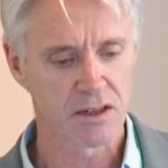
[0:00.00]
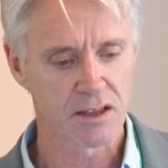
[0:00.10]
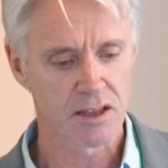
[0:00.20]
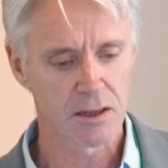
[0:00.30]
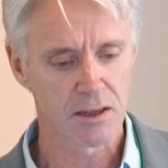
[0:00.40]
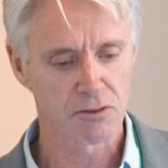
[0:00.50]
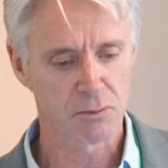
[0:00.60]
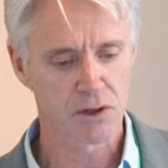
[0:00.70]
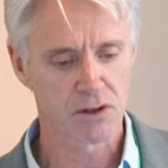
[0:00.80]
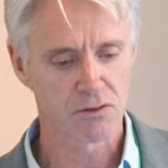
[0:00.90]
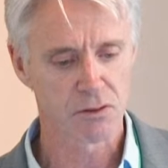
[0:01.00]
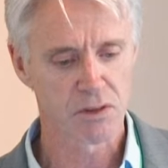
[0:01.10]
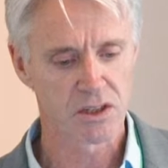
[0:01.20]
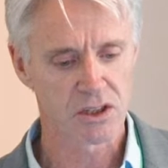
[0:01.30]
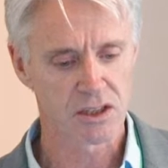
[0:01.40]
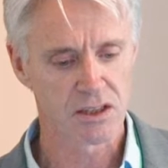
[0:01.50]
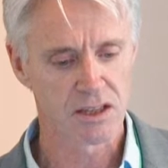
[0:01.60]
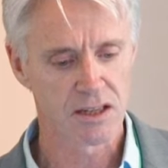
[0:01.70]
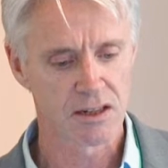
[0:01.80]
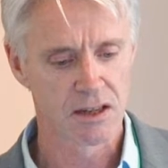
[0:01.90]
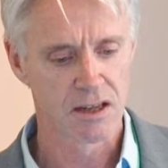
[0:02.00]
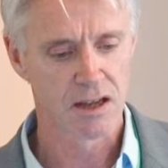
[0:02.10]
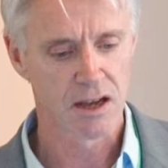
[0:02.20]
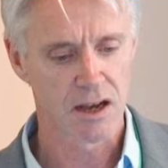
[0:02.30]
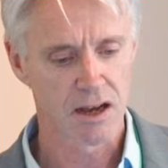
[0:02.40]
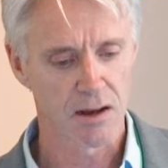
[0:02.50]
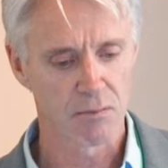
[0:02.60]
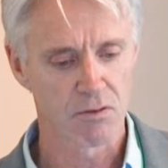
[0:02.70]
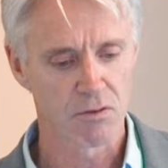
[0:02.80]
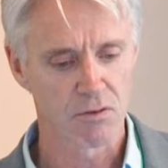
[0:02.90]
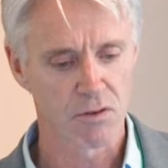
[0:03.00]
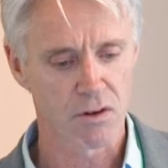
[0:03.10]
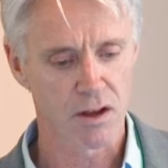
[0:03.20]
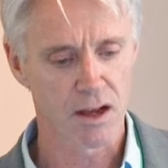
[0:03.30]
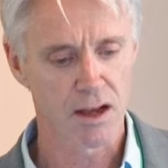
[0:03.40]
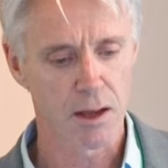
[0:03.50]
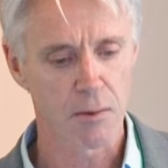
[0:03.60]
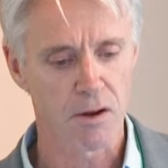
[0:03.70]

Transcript: and then in this period of remission, and then